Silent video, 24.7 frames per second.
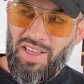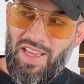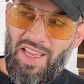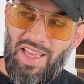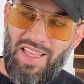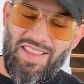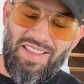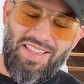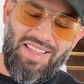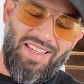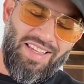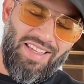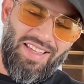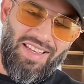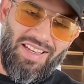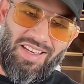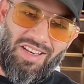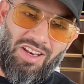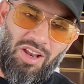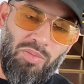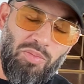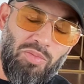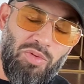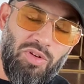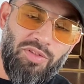And the
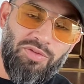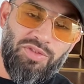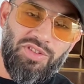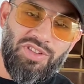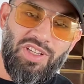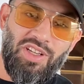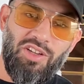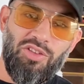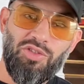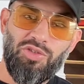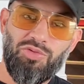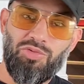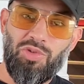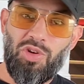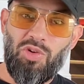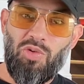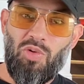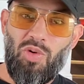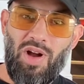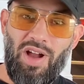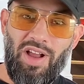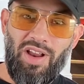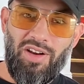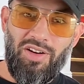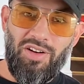number of skills
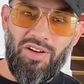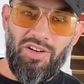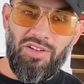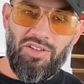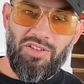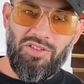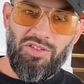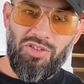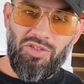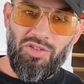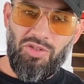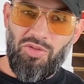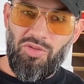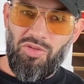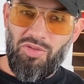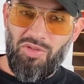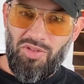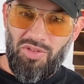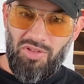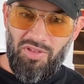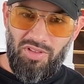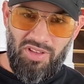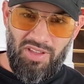required to do